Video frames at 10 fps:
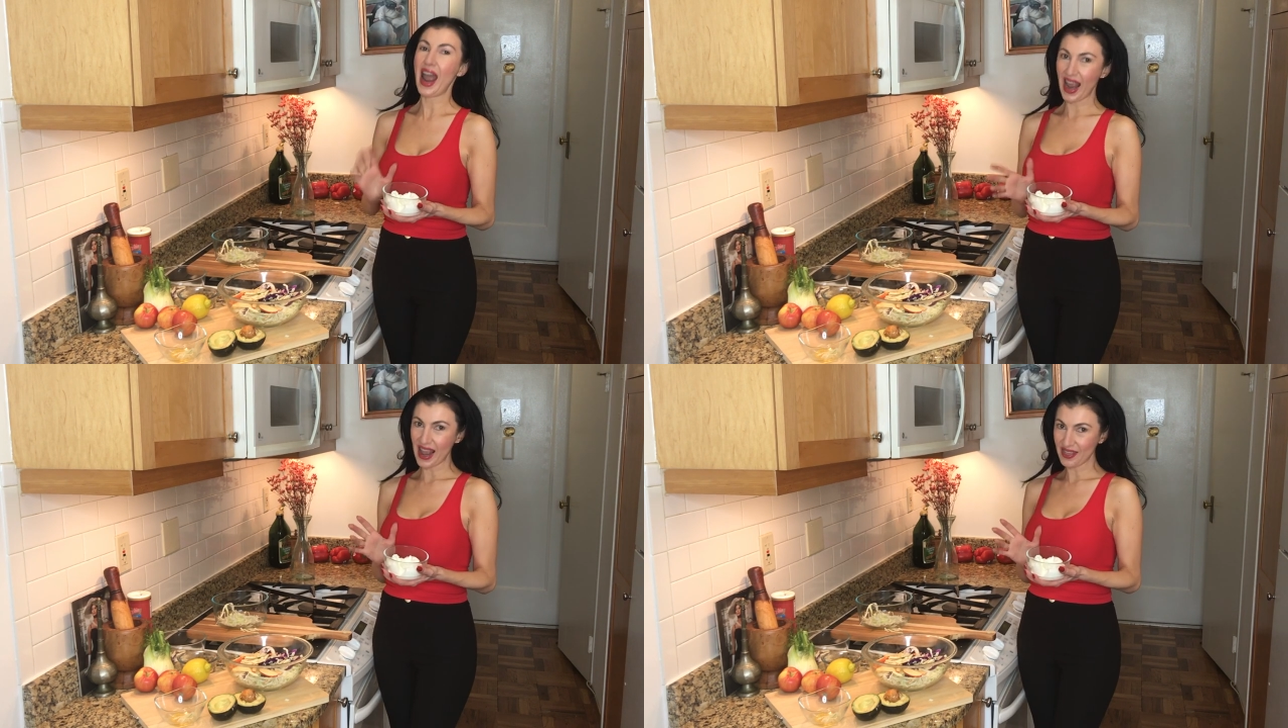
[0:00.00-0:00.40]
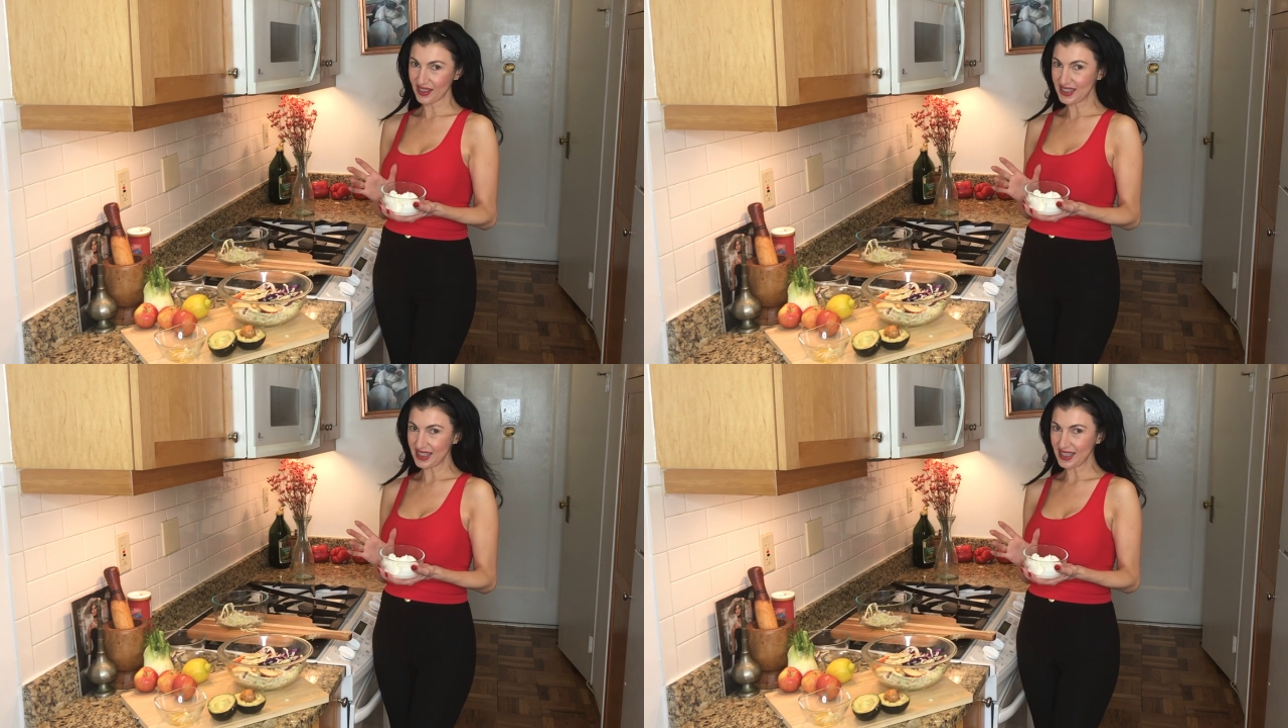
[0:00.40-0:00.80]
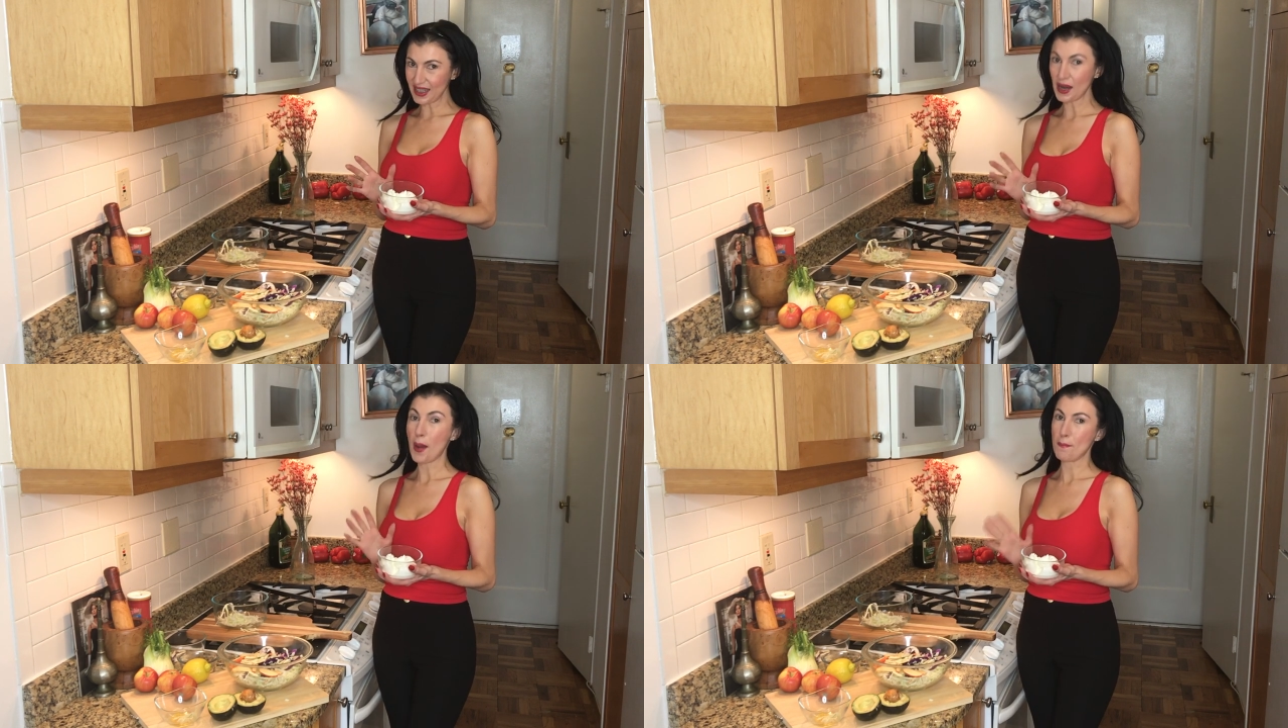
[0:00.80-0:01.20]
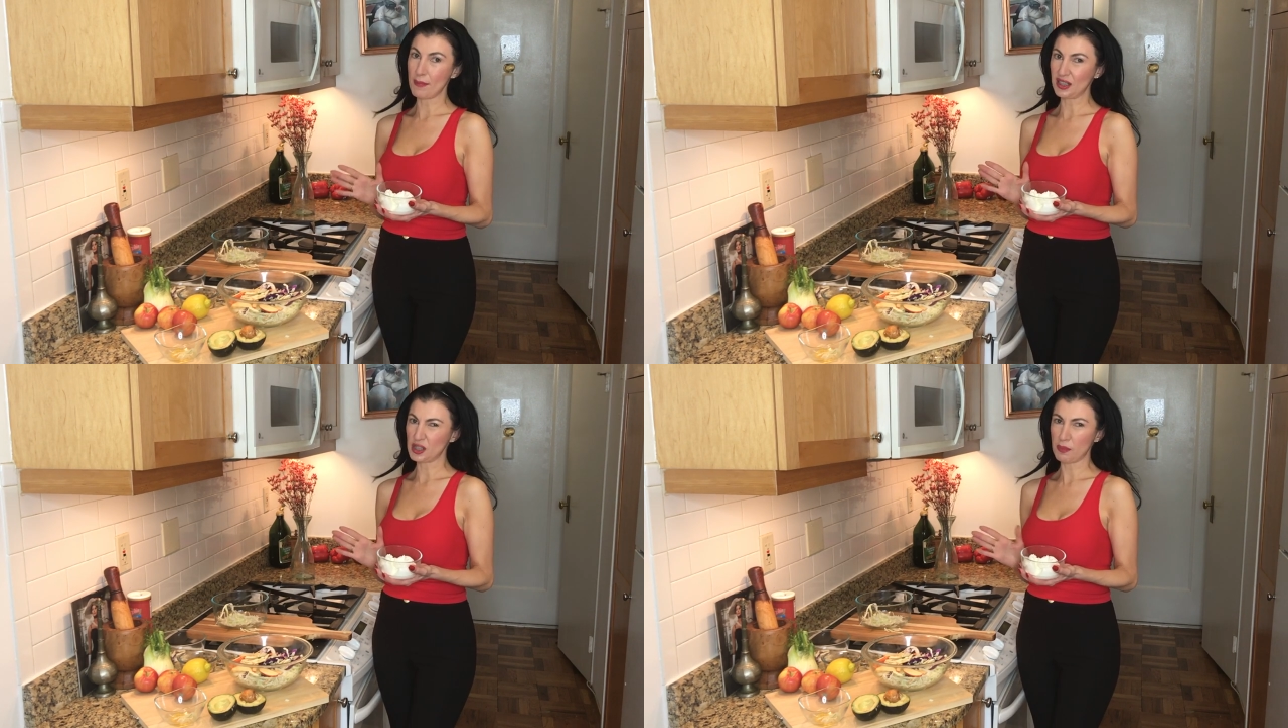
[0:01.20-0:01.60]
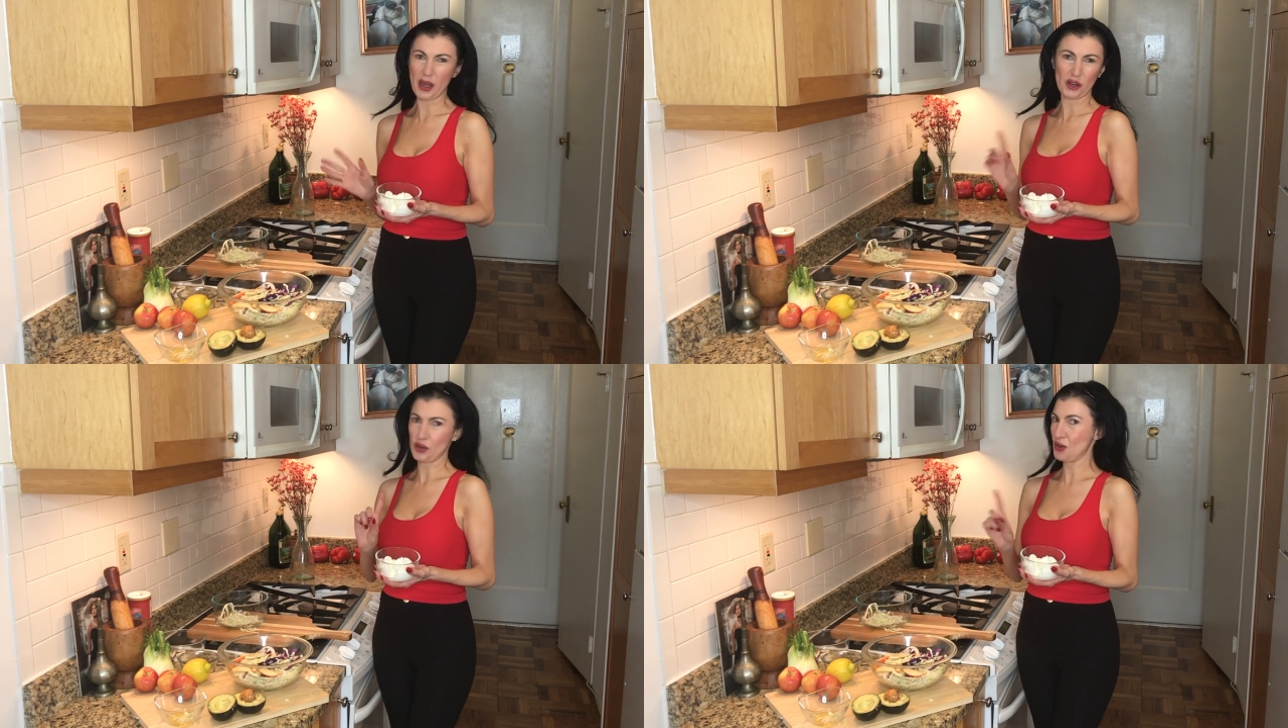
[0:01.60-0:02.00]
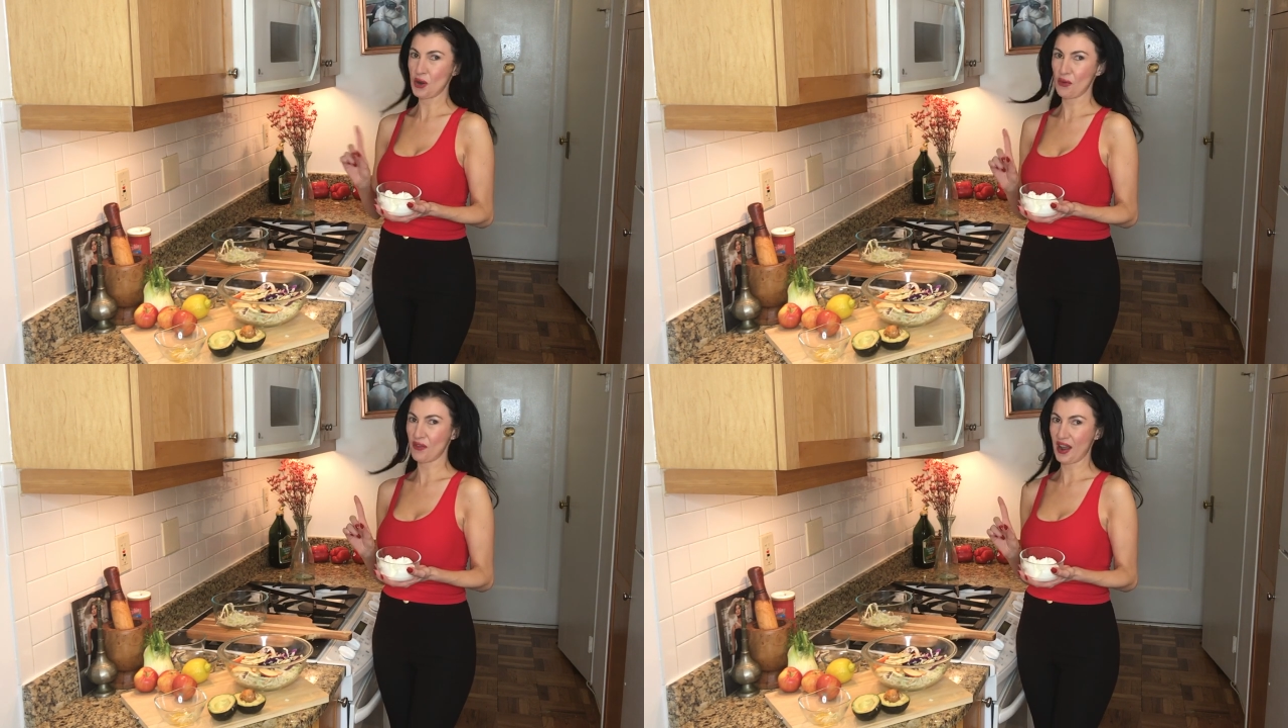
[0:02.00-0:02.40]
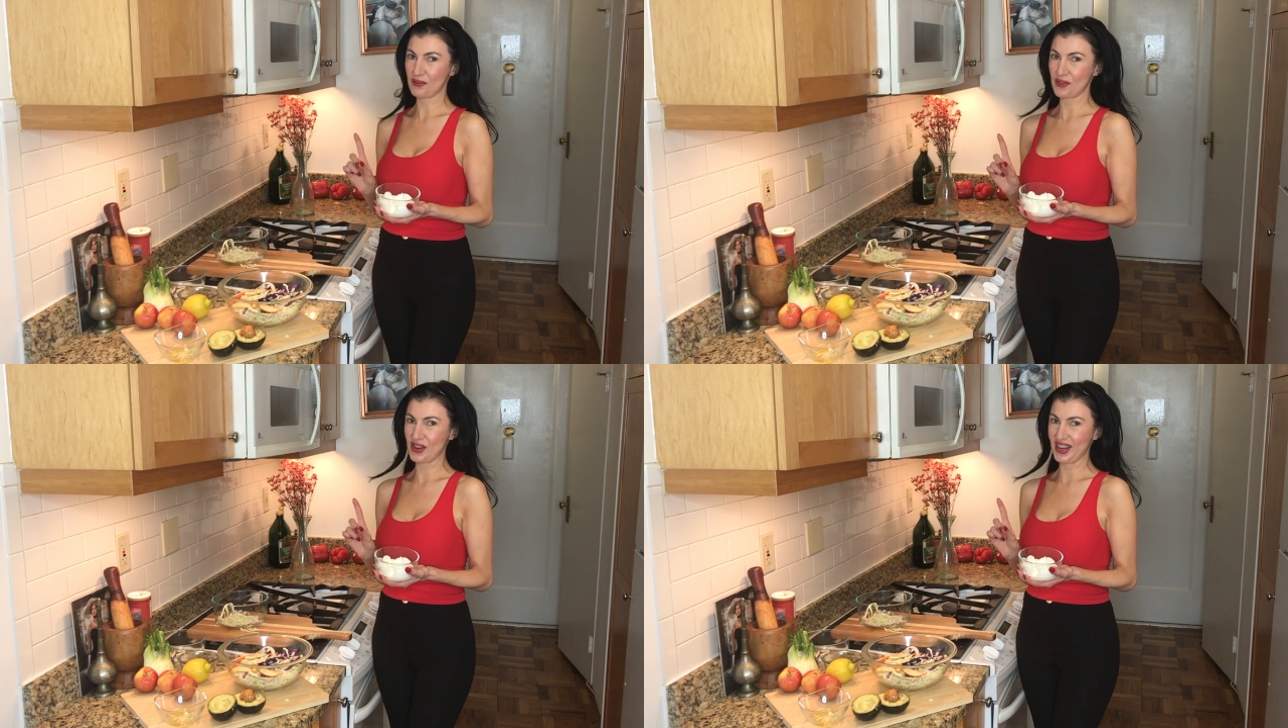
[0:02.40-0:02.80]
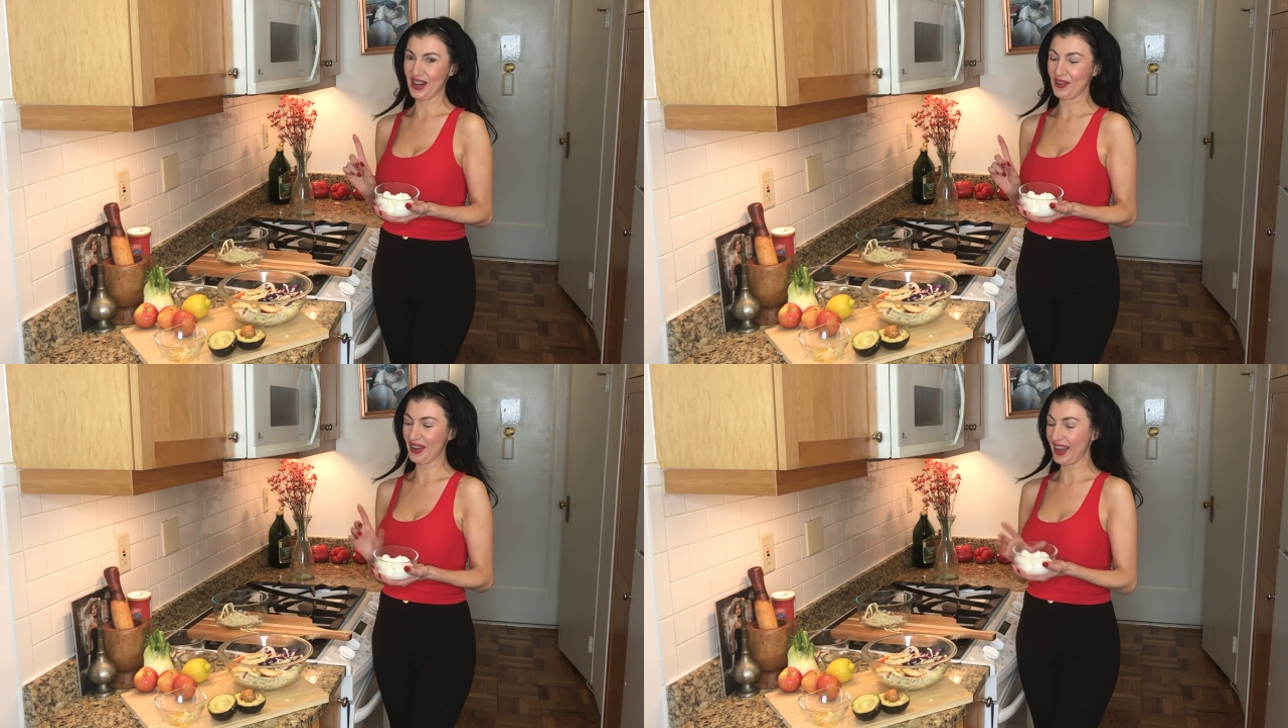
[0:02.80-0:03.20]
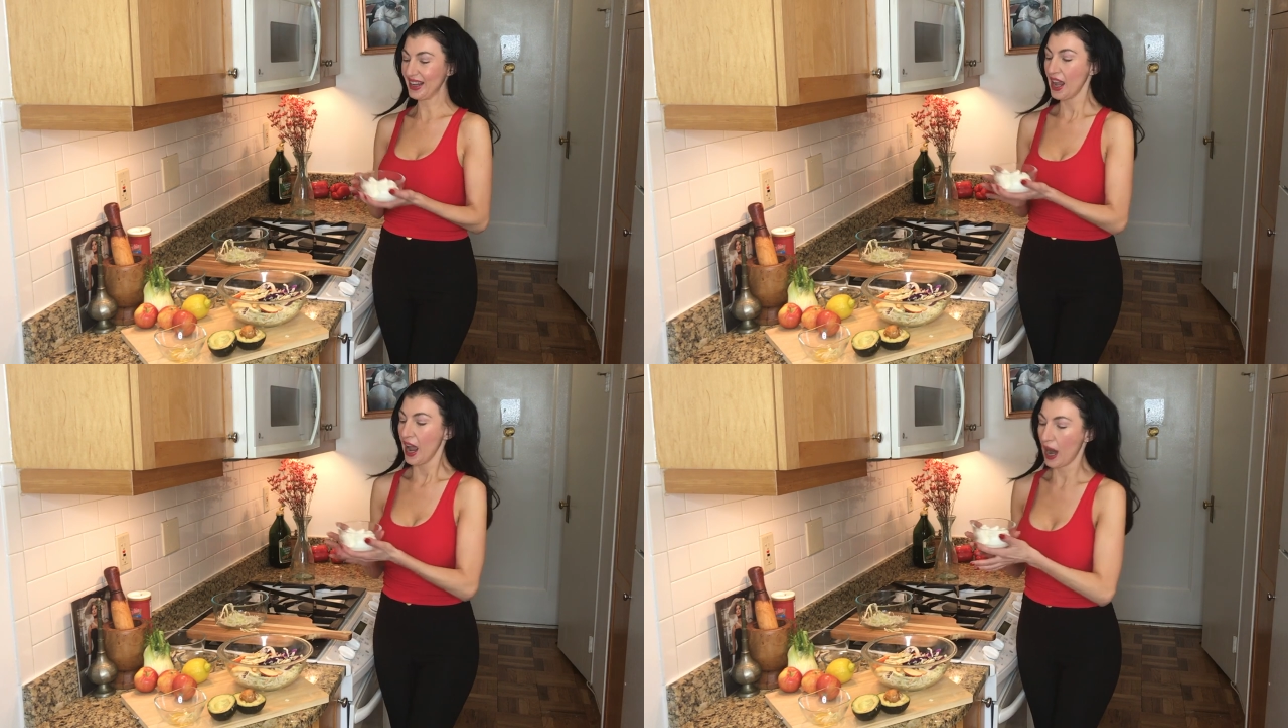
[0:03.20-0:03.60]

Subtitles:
and the D much better. No fat free, okay?